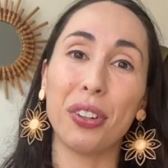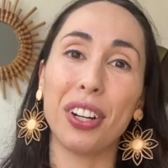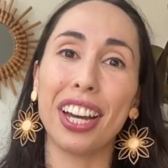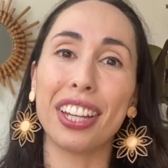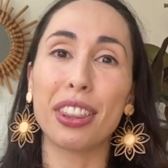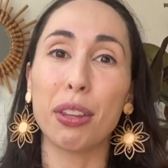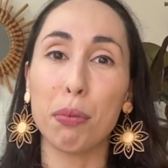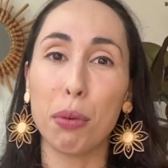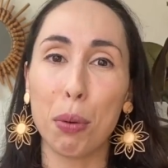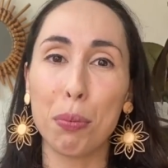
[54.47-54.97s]

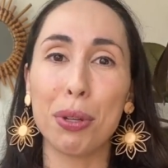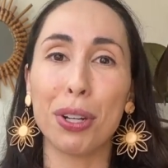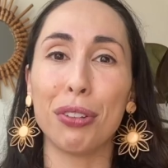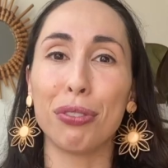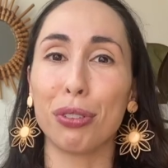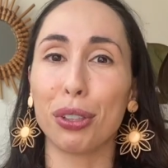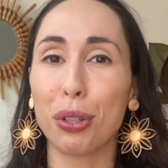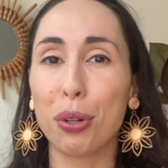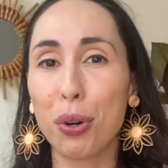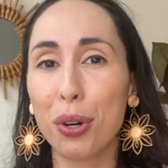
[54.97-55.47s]
At the moment of
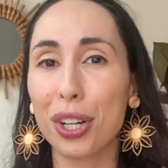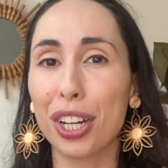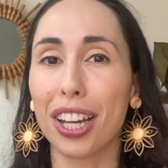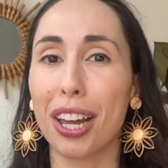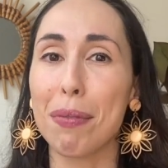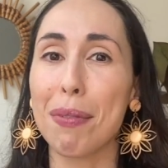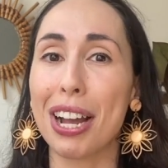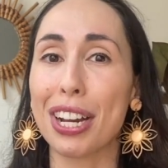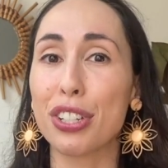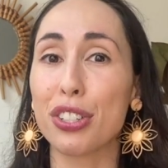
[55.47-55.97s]
recording,
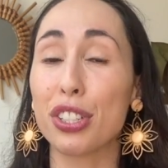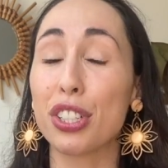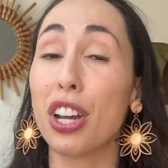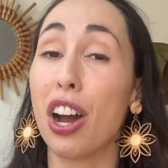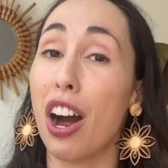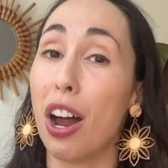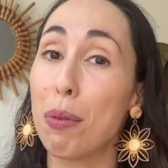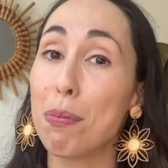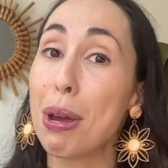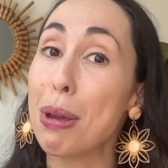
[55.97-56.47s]
I'm actually
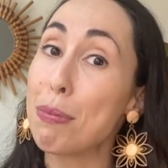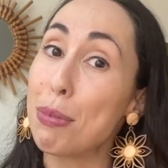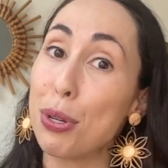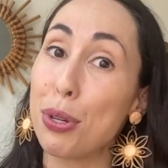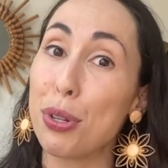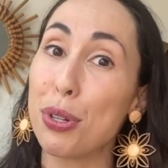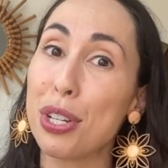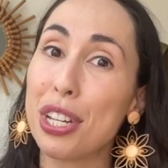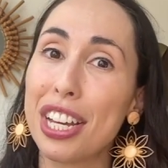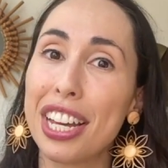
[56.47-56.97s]
on my
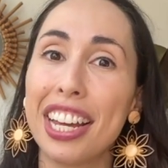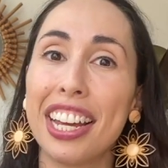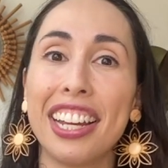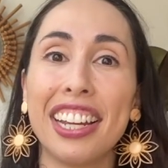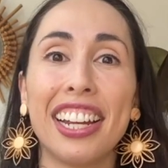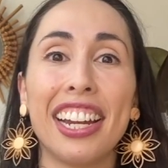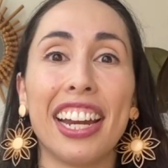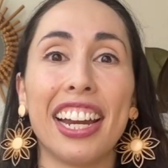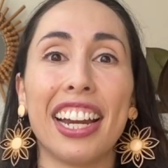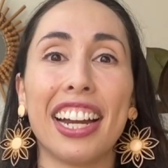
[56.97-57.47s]
moon,
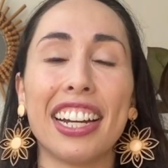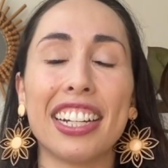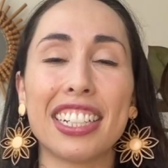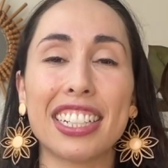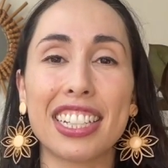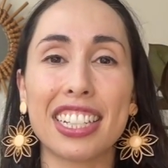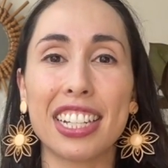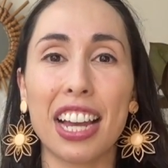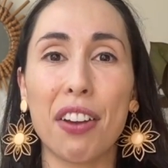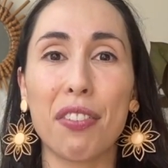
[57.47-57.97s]
and
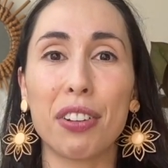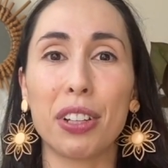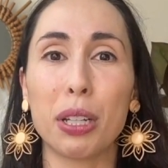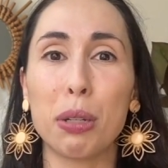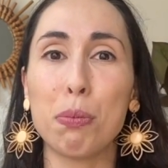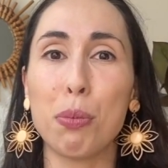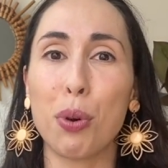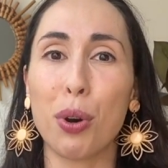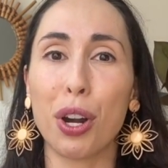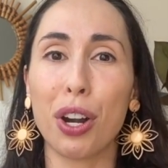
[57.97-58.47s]
it's definitely
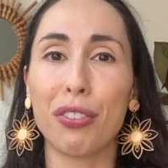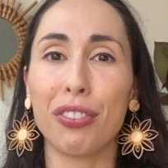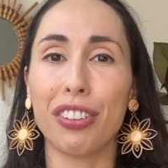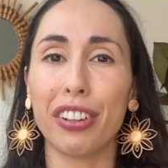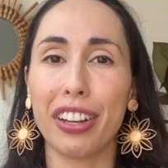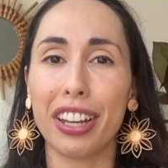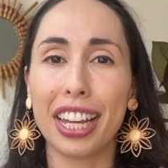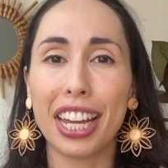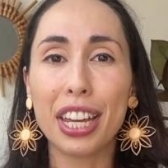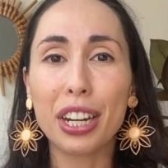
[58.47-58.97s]
more of
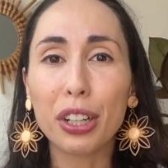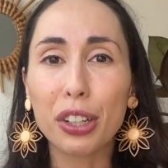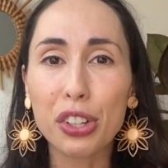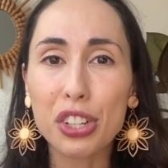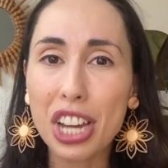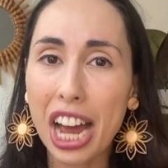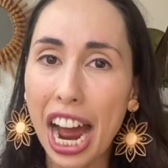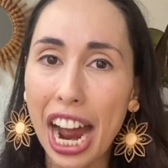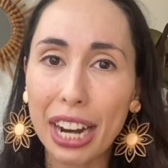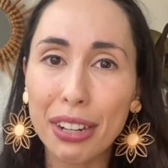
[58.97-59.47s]
an inner
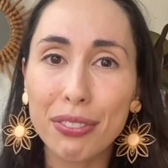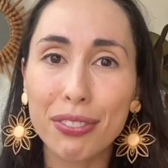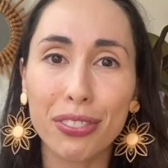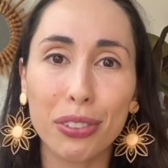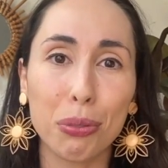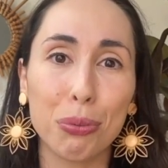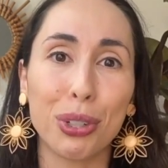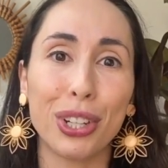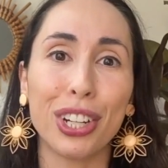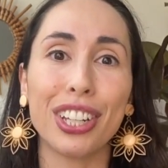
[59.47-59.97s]
time for me.